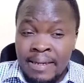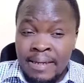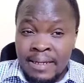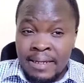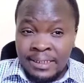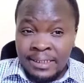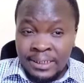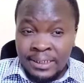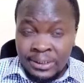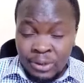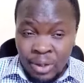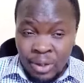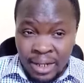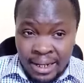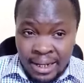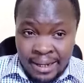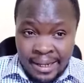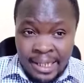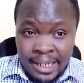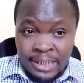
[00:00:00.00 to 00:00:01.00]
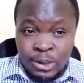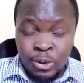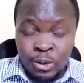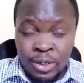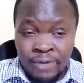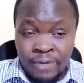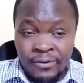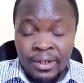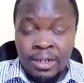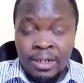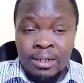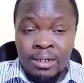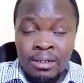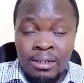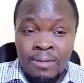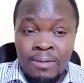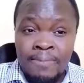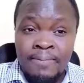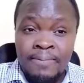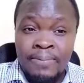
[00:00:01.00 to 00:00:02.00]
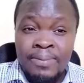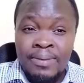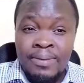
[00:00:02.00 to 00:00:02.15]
And she's going ahead to reveal